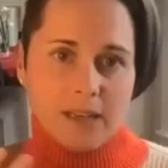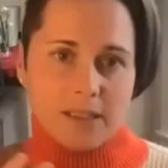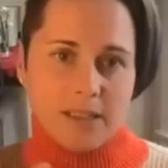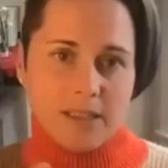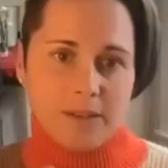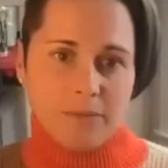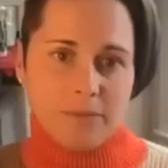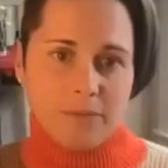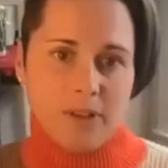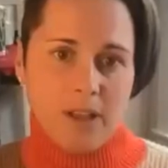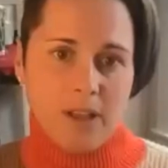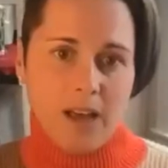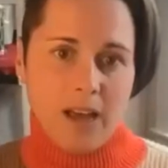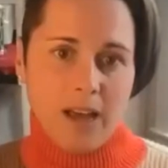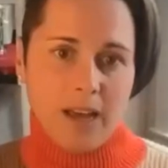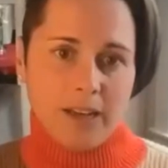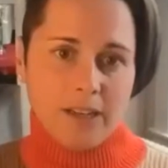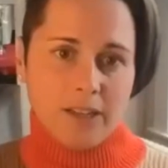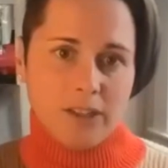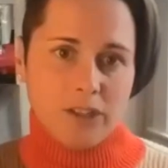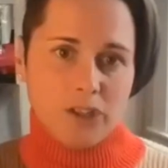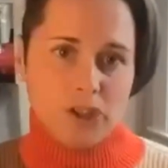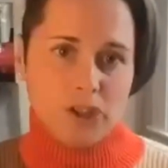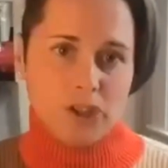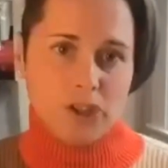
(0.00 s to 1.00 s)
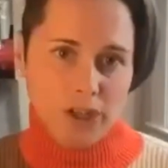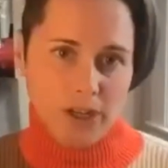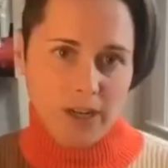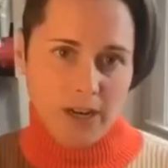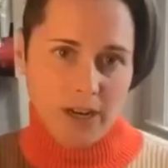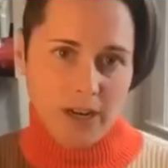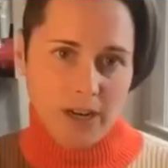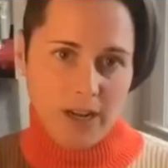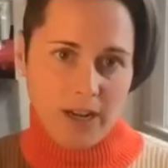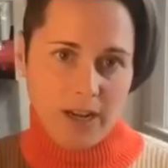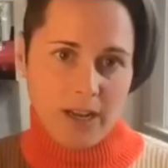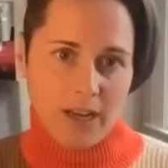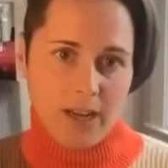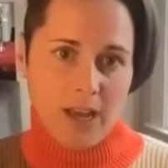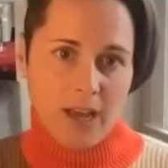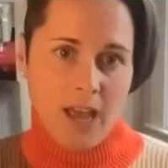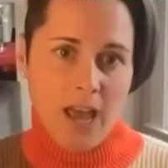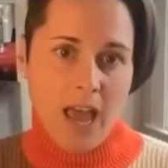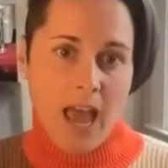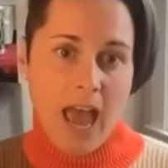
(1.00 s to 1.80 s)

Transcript: doesn't imply cheating.